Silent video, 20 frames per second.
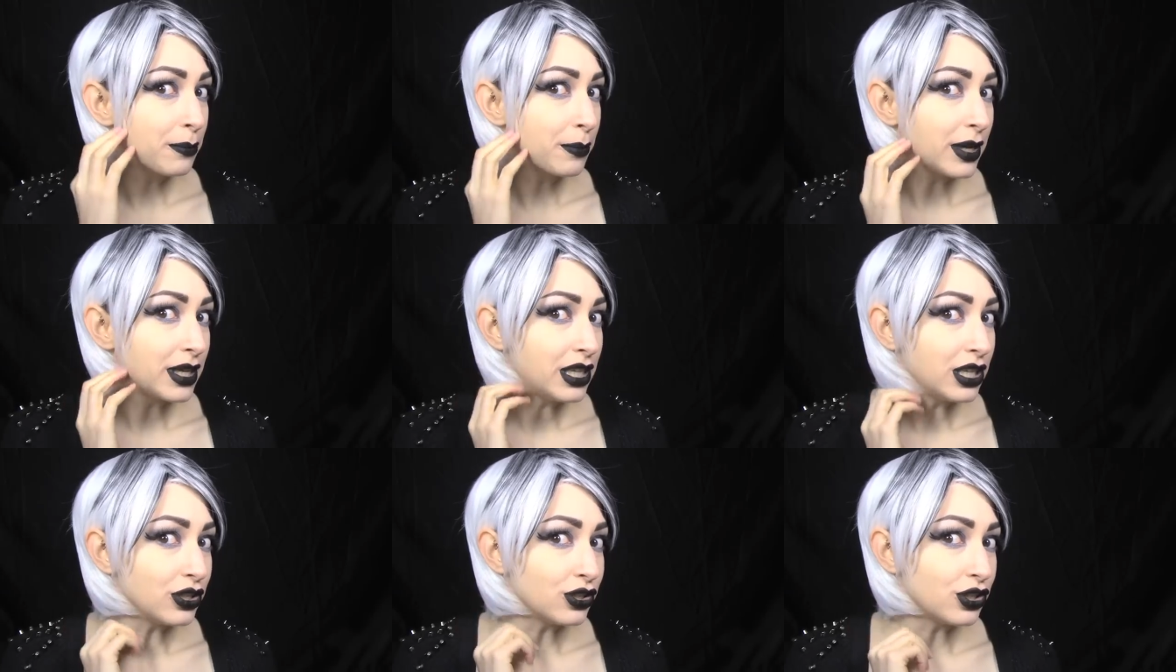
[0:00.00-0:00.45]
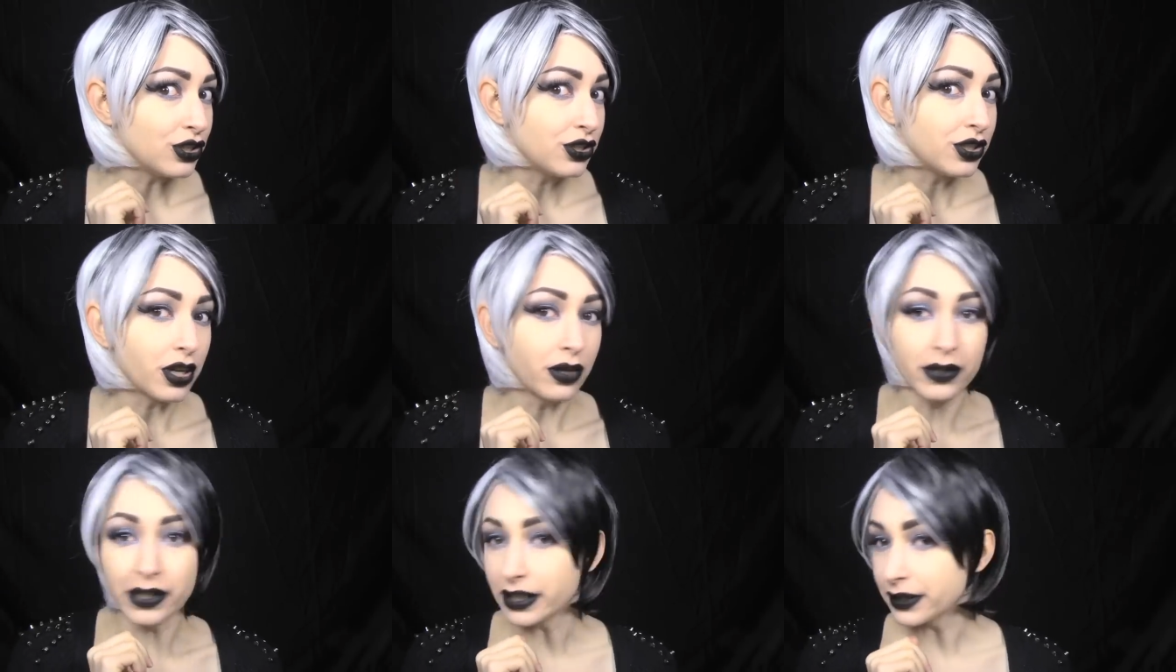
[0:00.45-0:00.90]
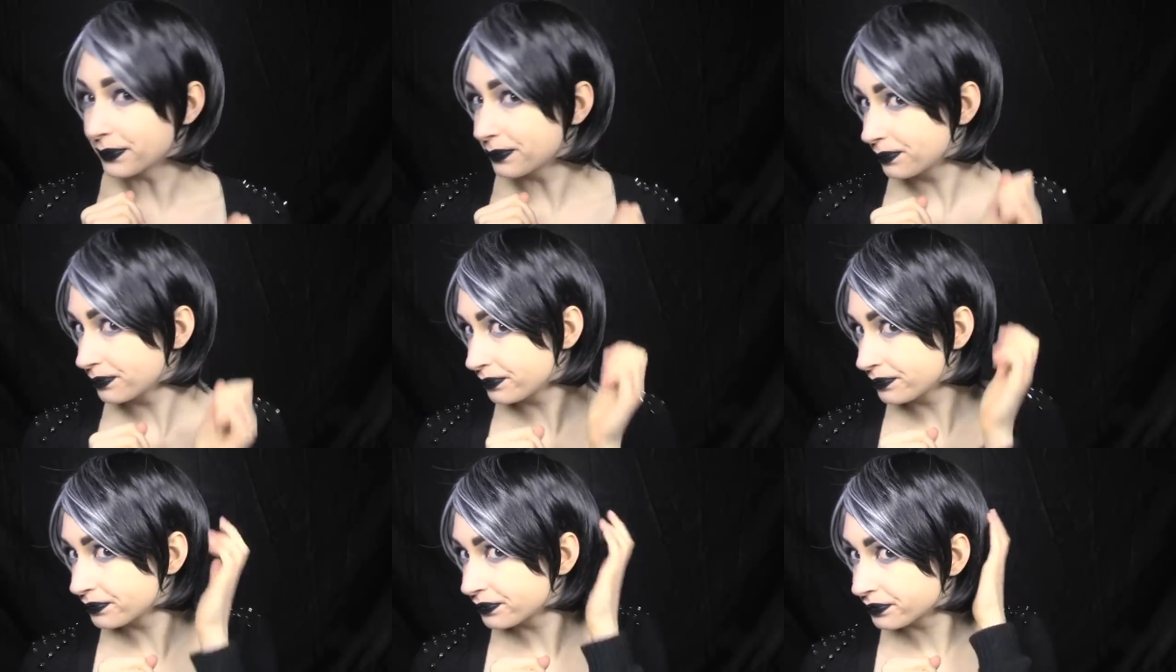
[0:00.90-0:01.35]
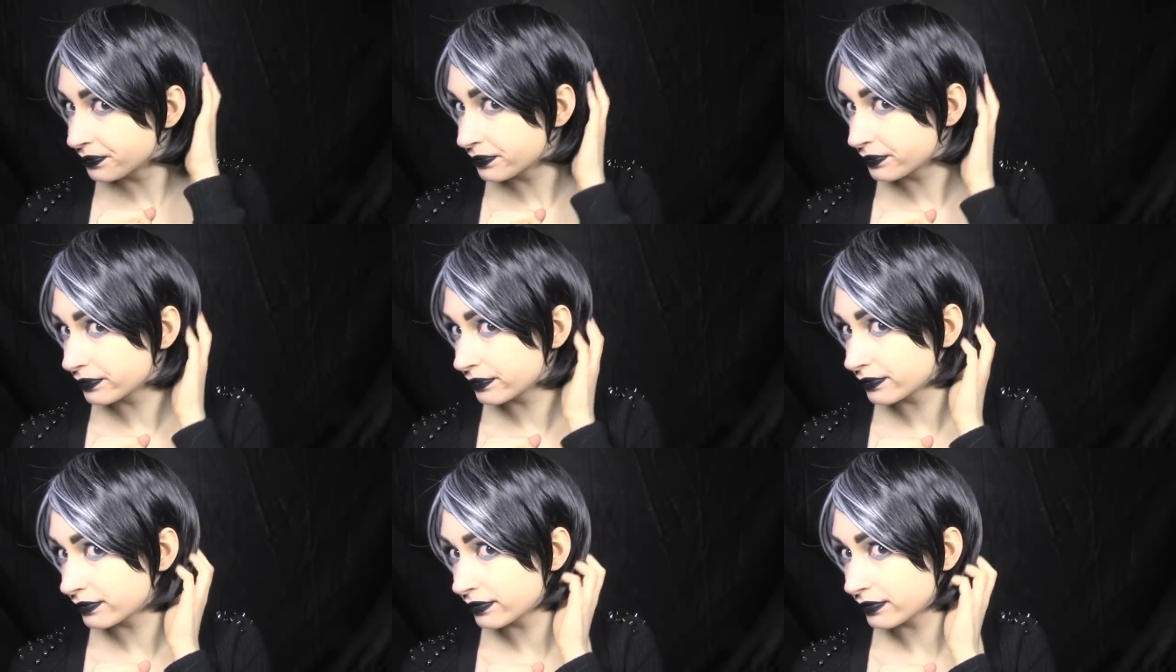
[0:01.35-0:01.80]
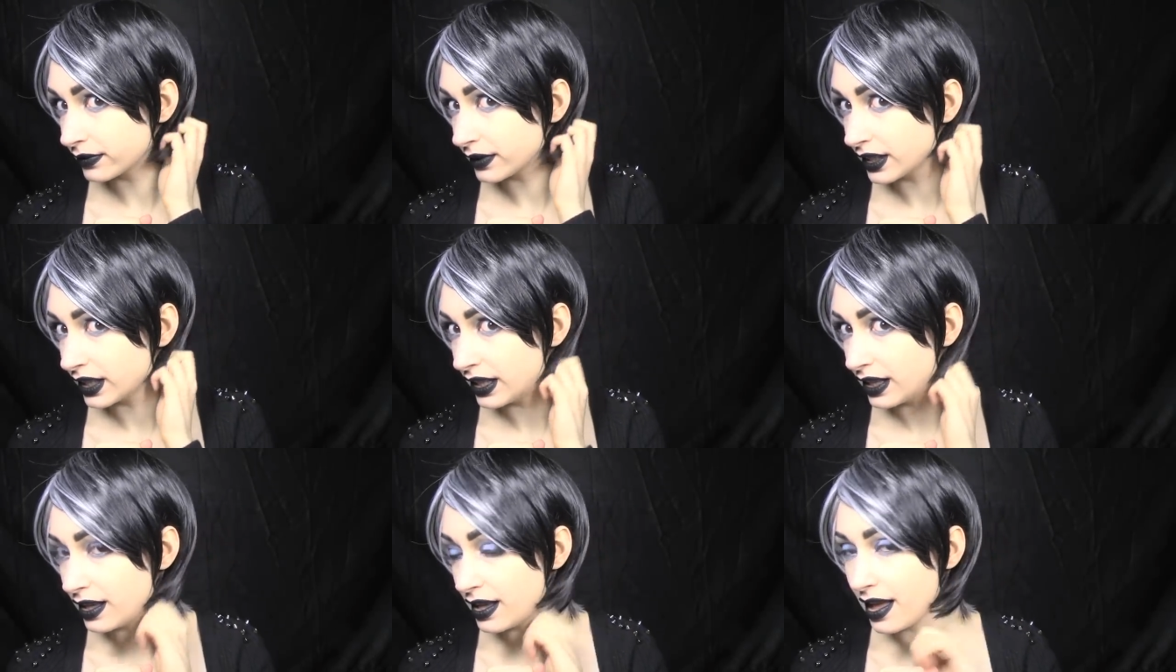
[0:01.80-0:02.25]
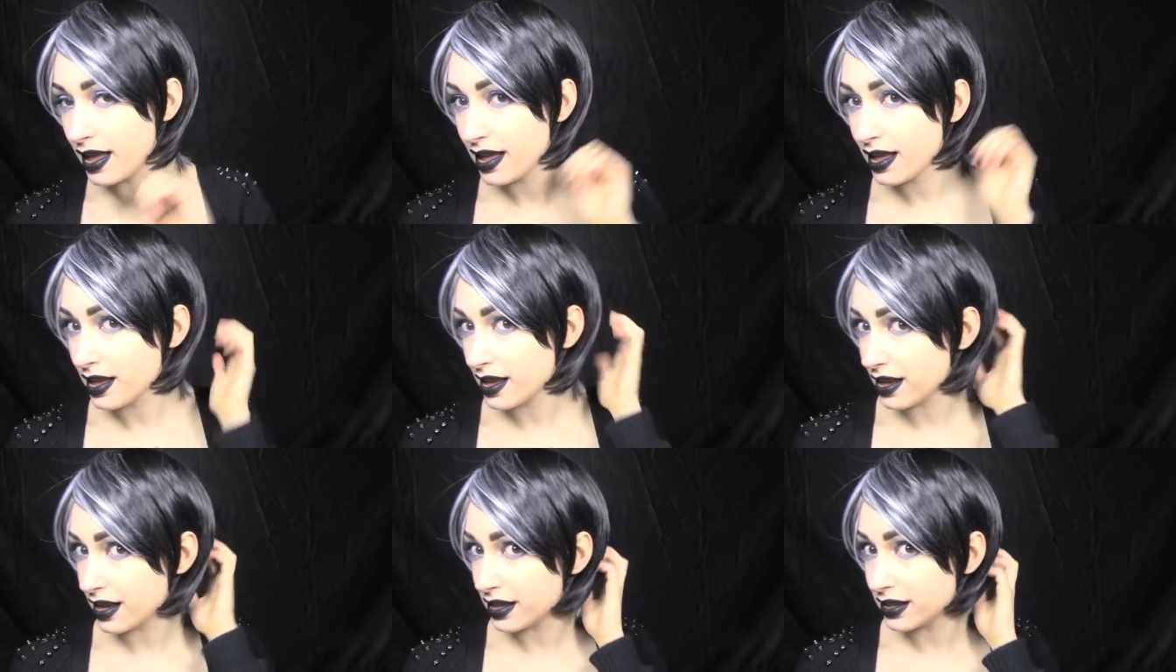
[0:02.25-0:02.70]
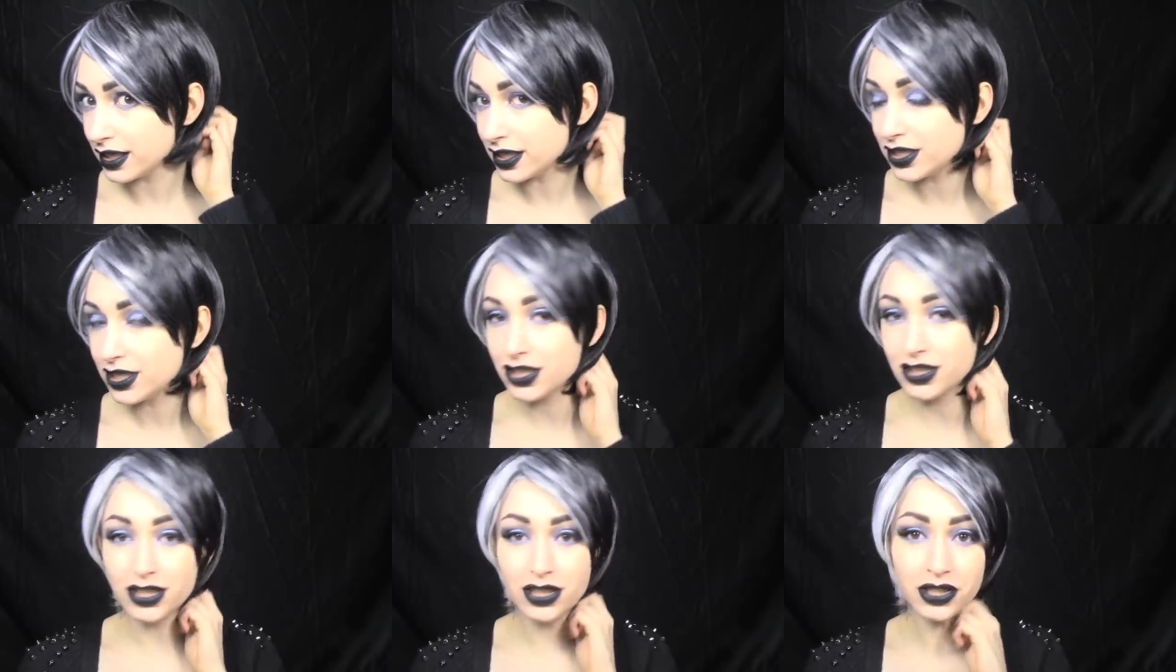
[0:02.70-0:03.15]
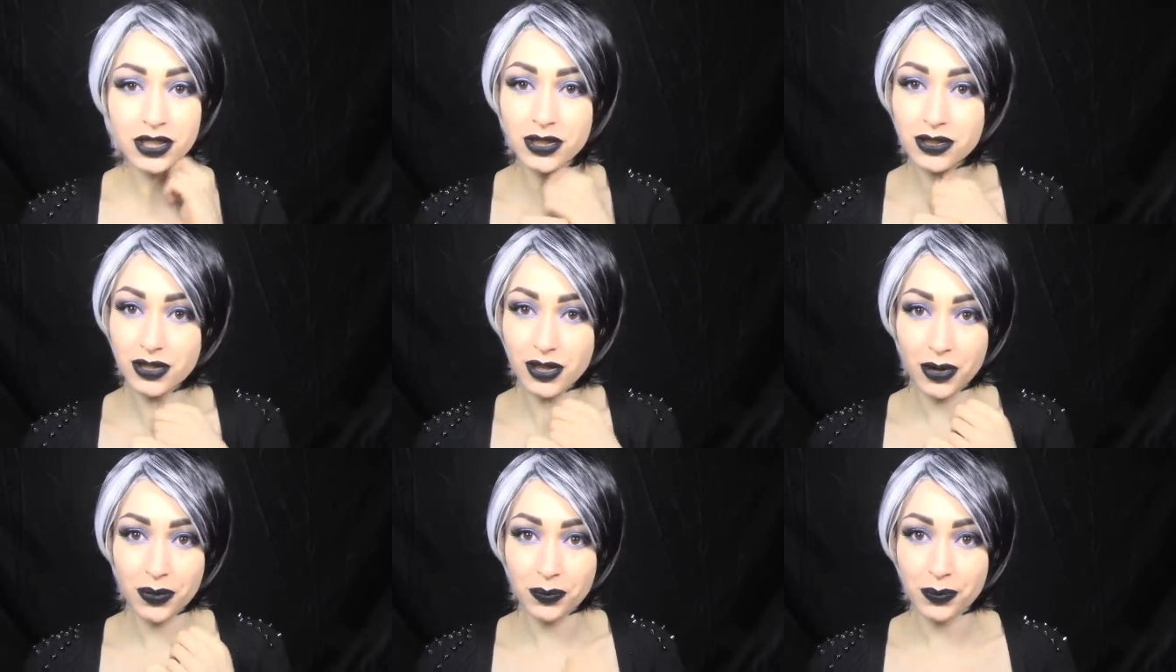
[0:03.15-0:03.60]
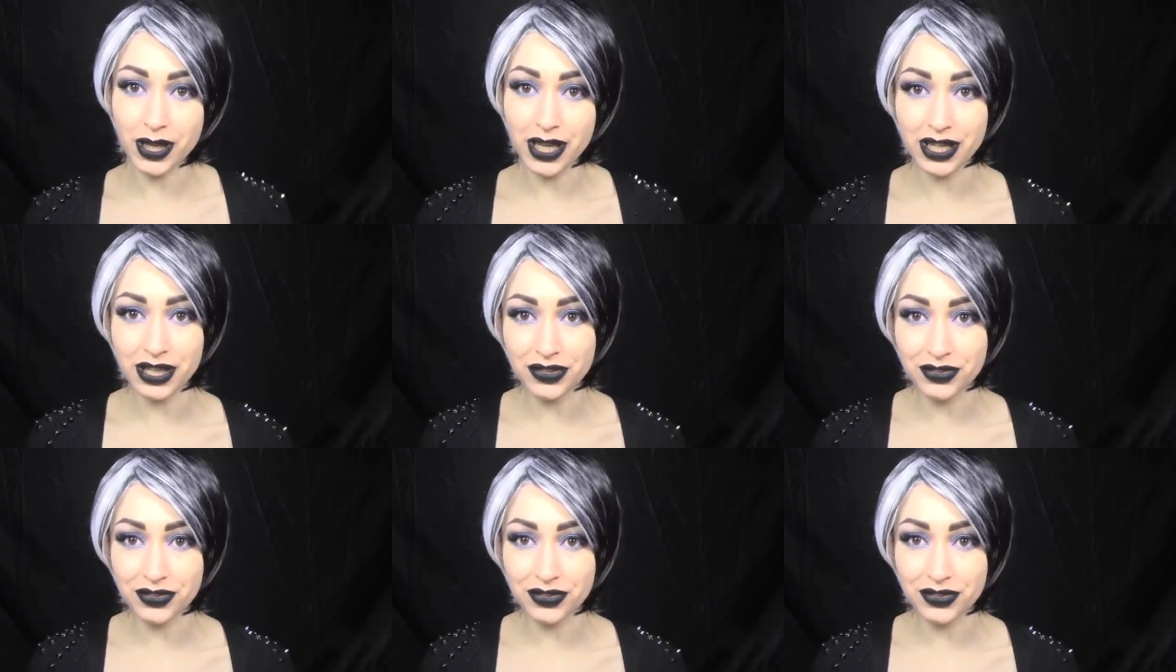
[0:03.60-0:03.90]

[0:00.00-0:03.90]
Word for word: of my ears showing, and it's just a two-tone wig.